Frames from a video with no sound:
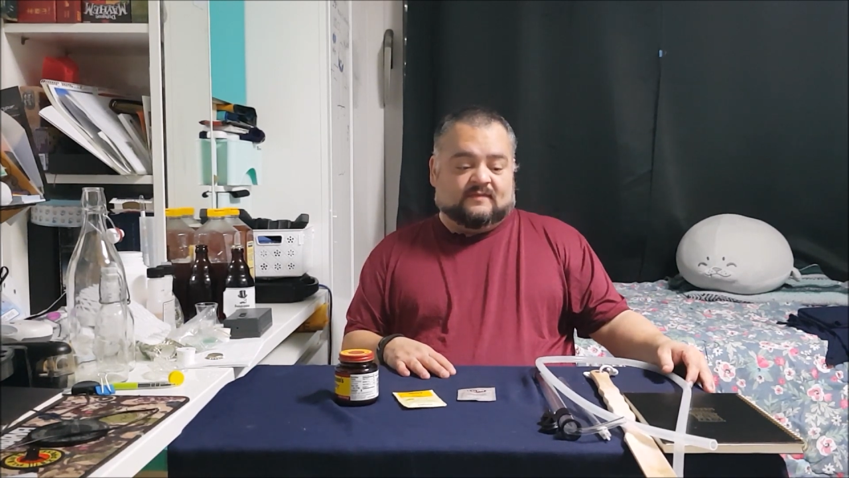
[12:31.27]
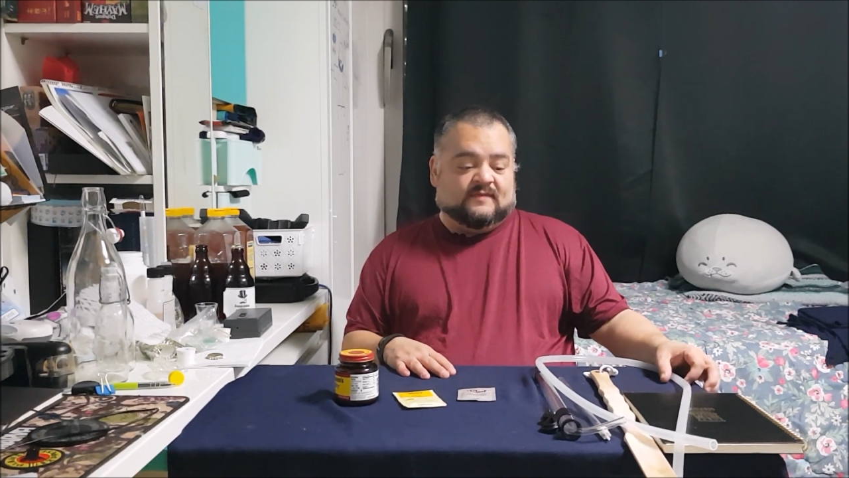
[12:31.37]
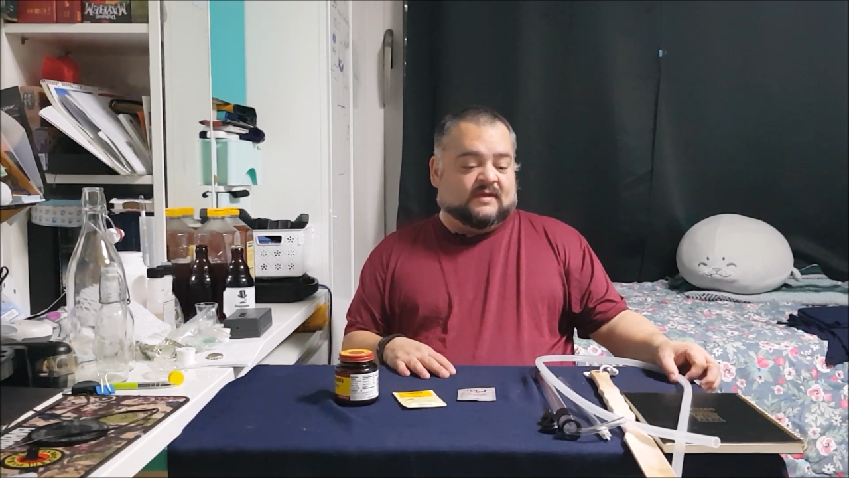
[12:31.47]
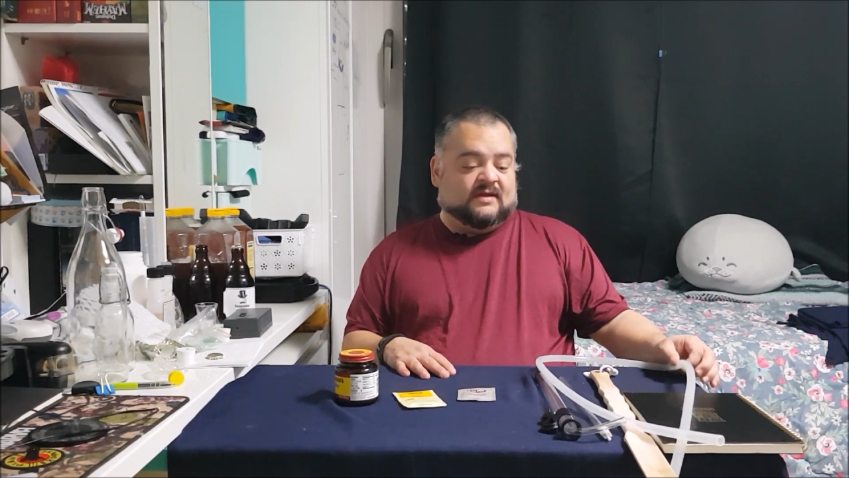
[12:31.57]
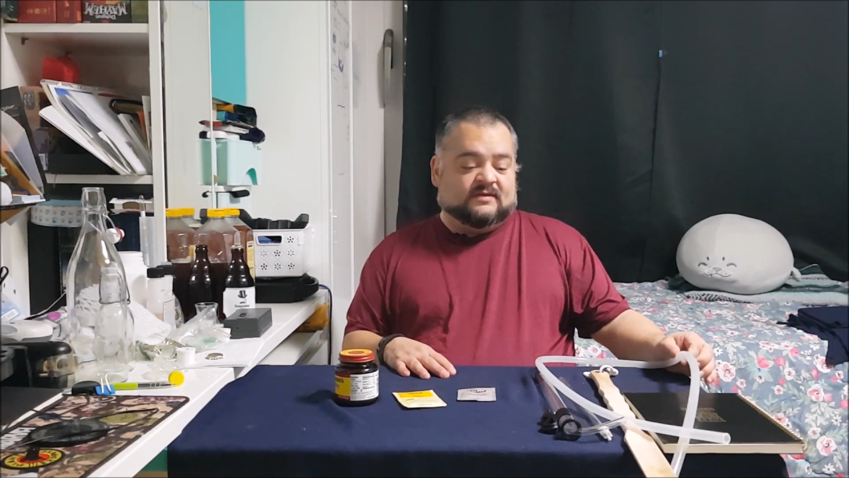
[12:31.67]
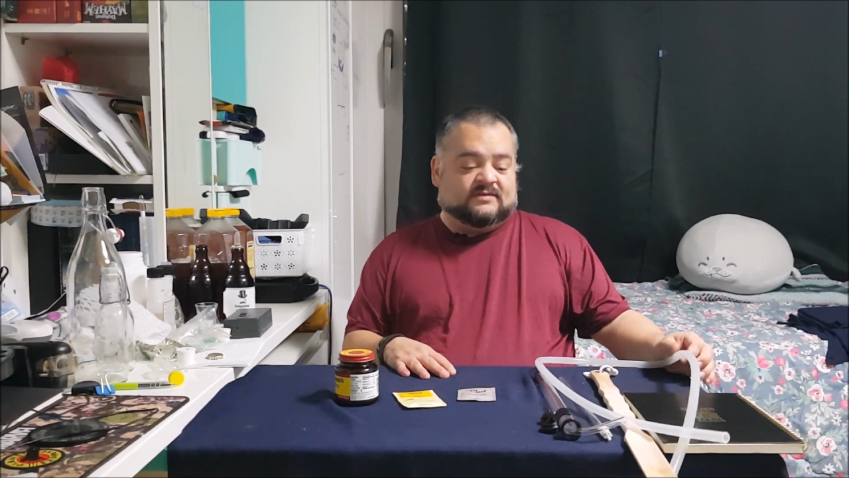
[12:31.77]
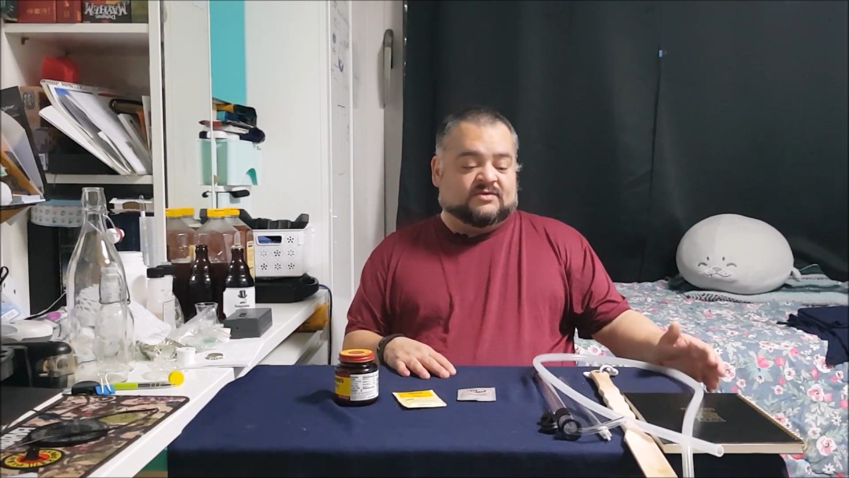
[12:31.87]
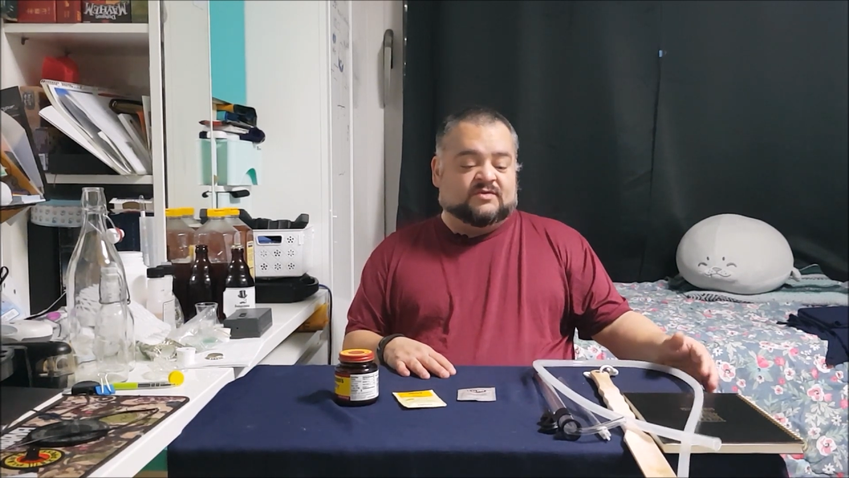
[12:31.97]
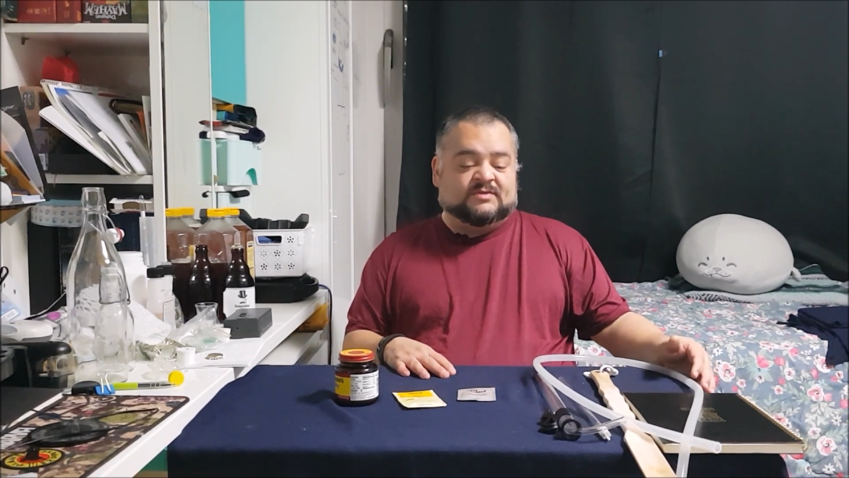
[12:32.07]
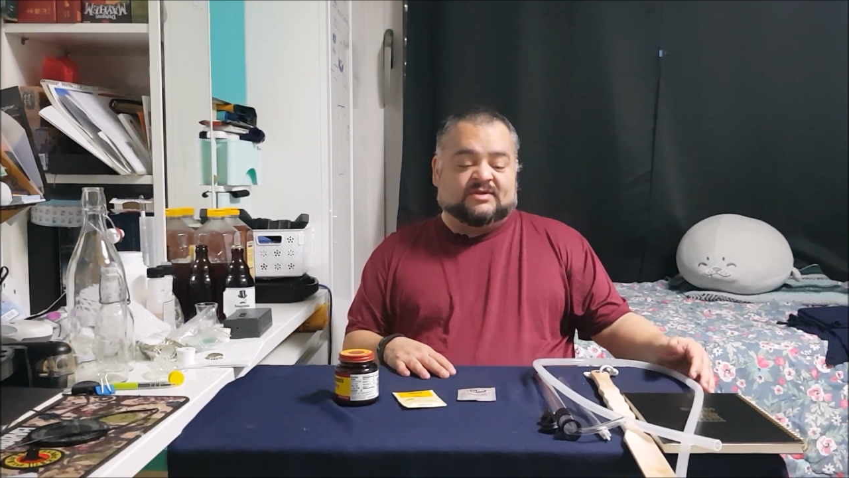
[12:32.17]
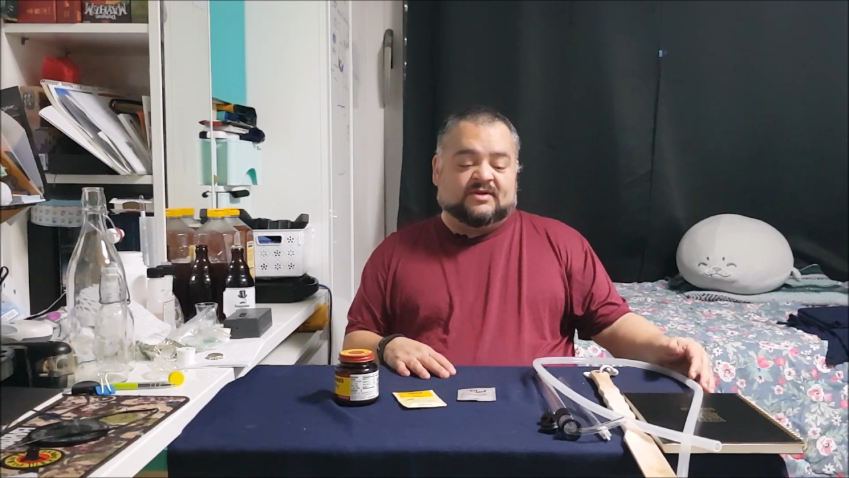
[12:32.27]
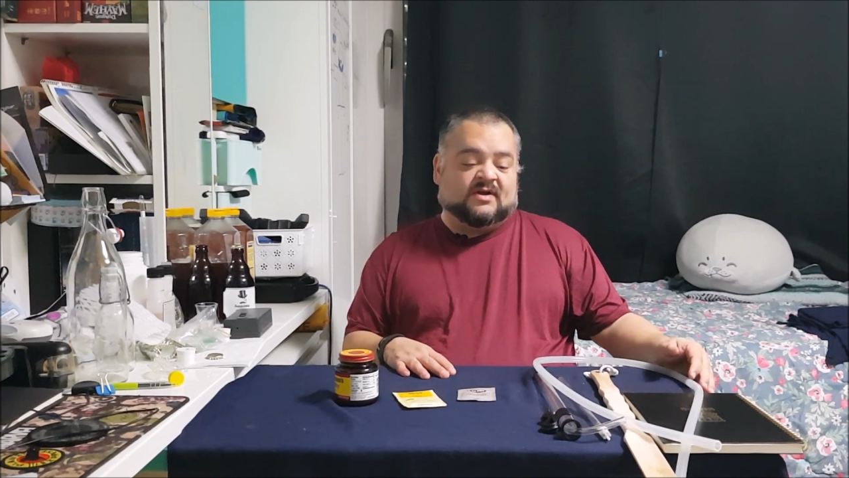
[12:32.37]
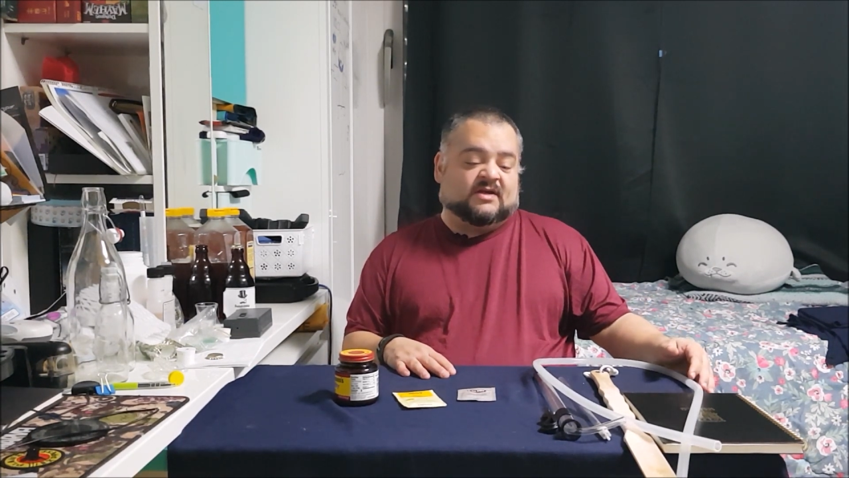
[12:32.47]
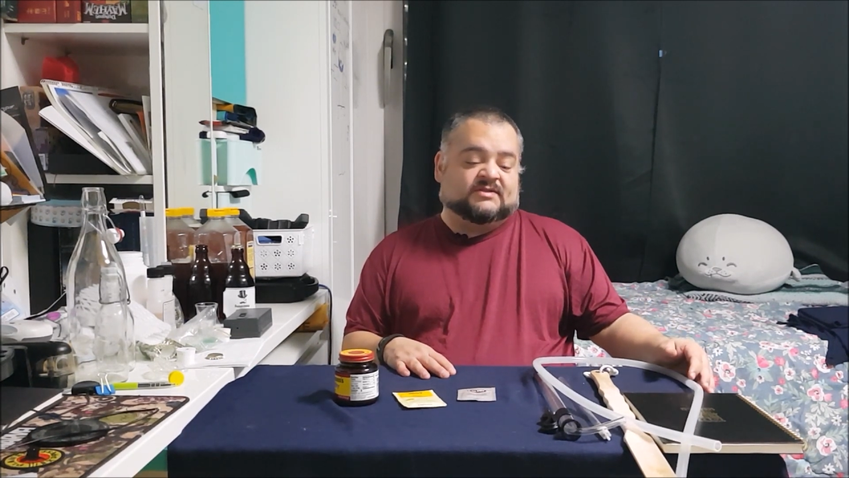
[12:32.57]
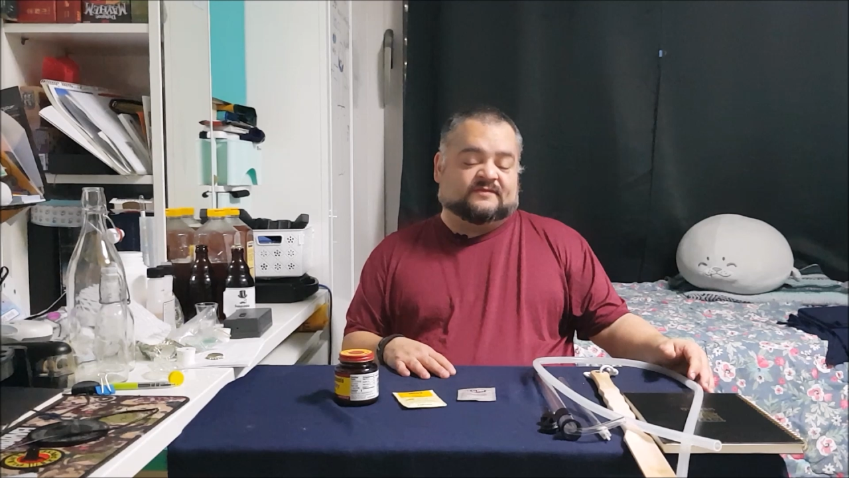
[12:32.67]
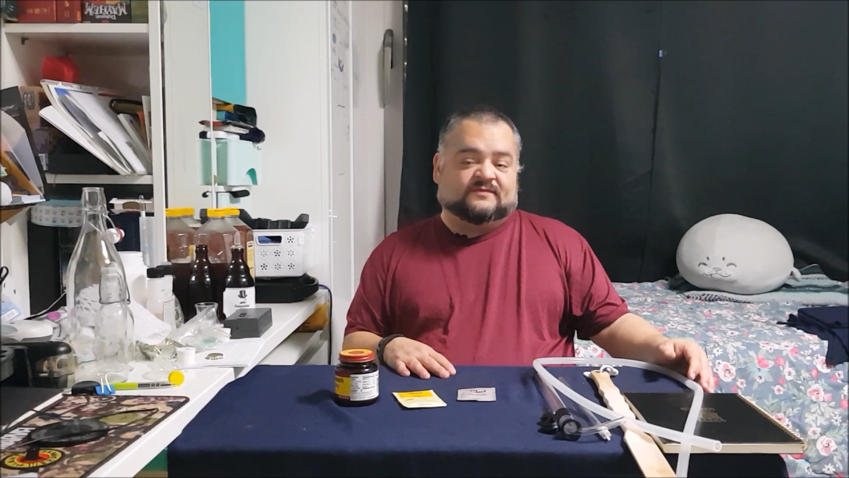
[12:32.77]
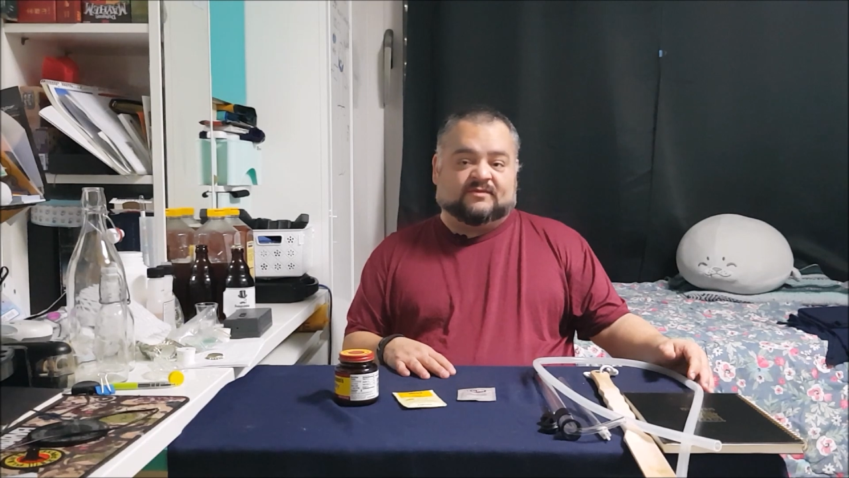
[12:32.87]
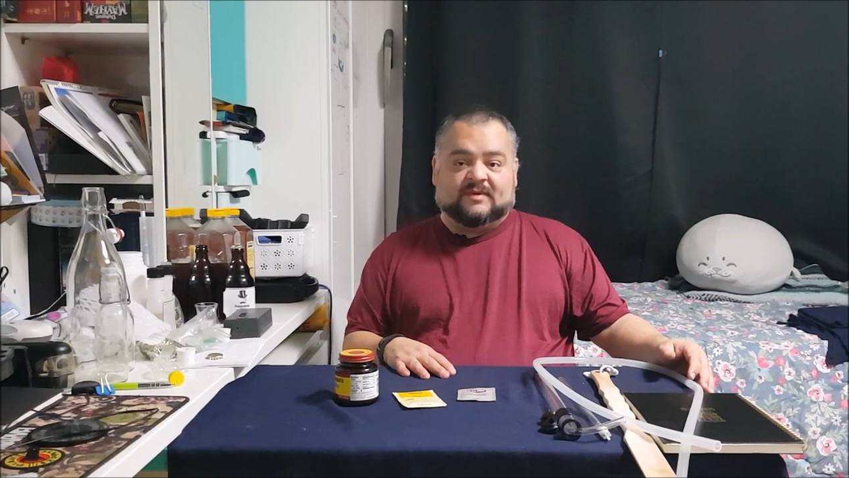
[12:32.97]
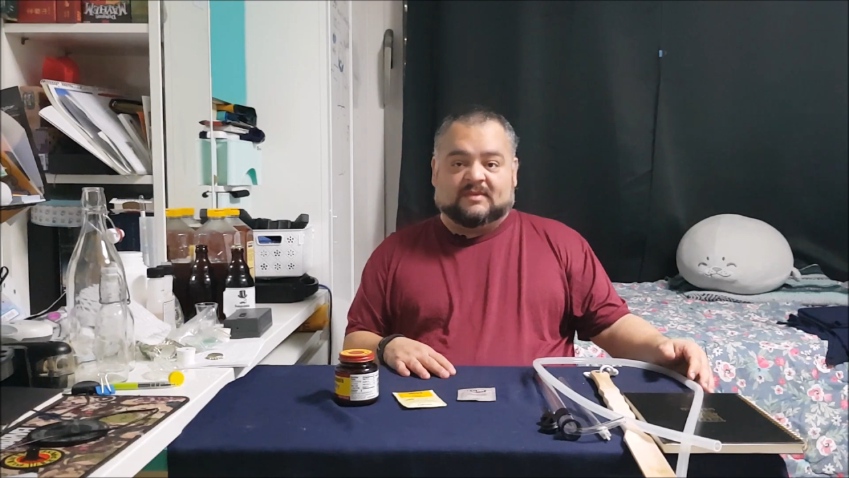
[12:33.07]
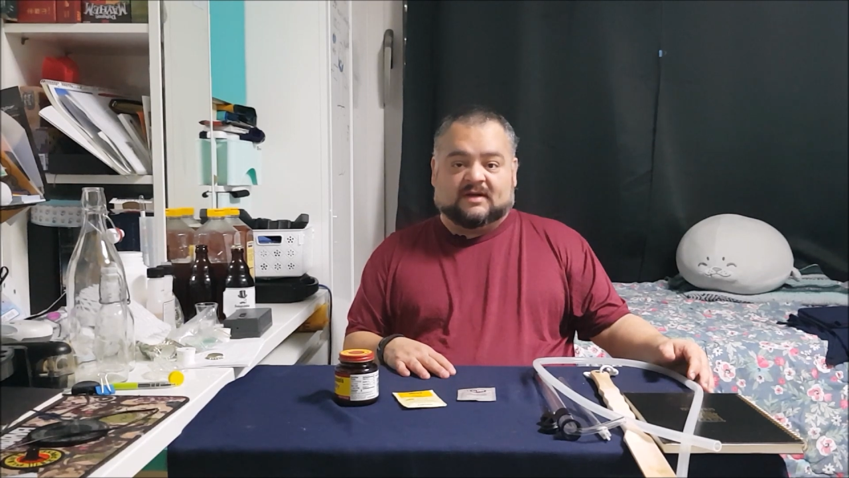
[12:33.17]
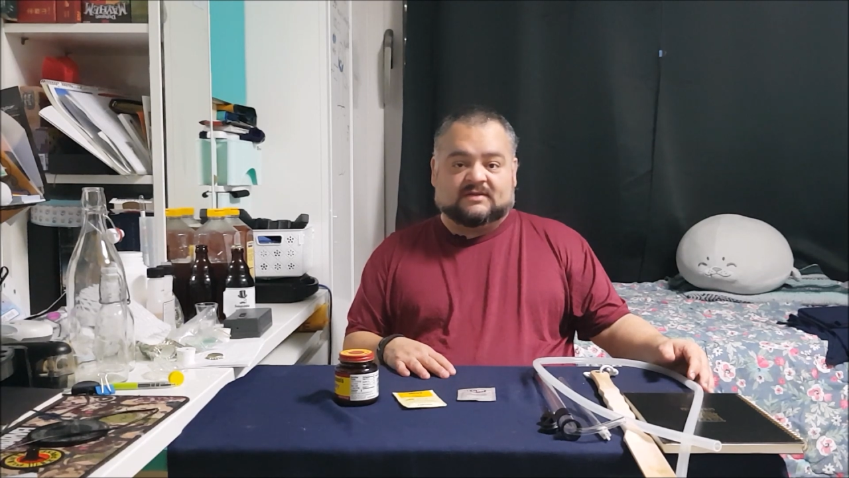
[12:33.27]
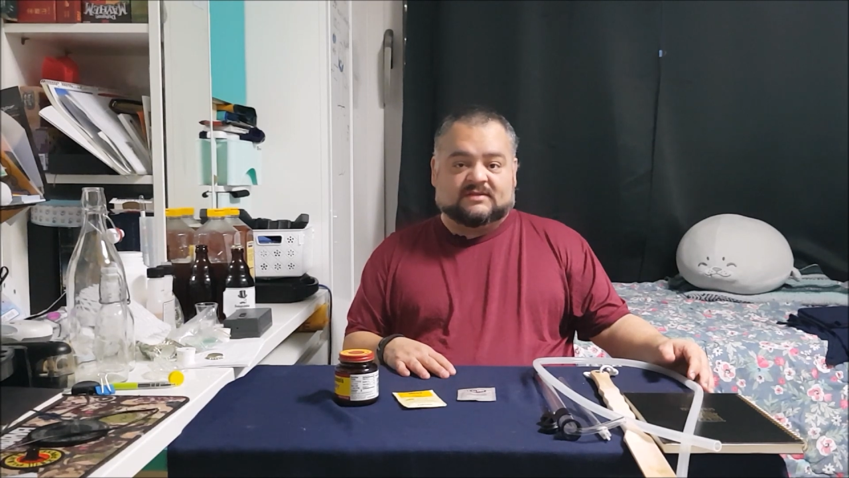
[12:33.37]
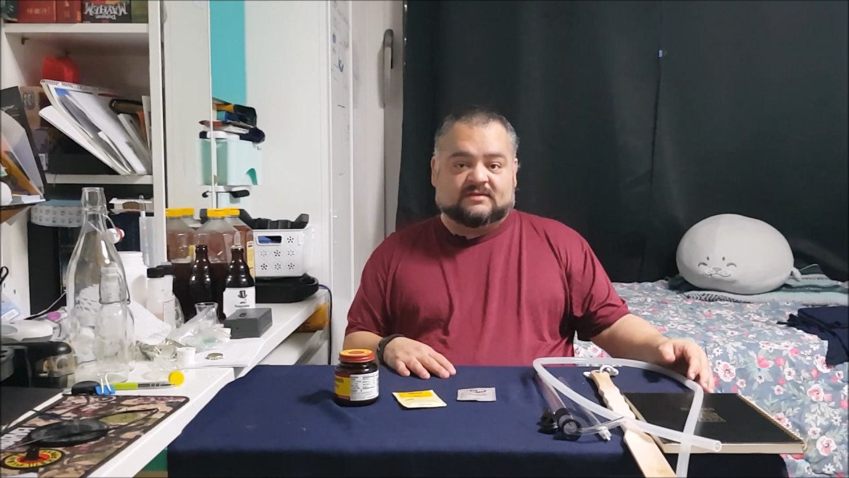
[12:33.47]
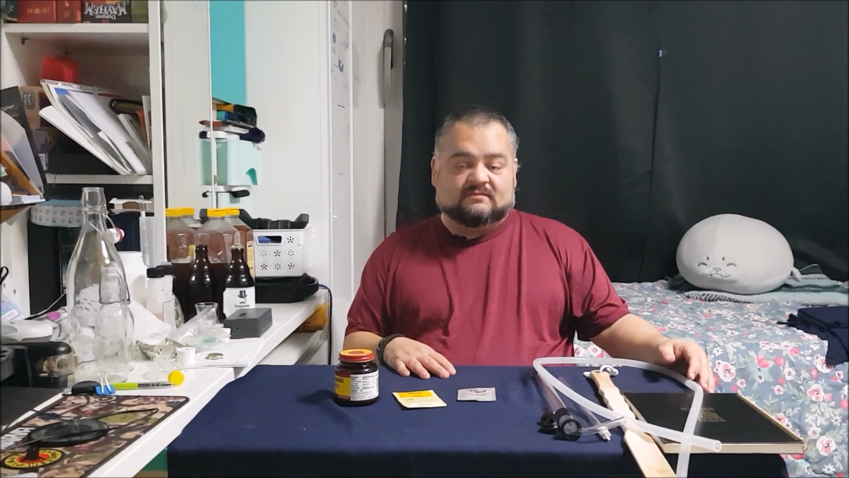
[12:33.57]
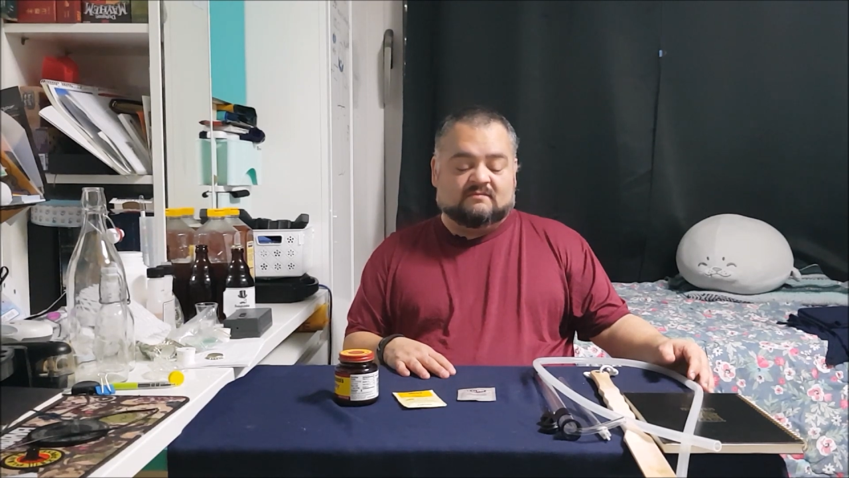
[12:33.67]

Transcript: the tube's going to cost you $3.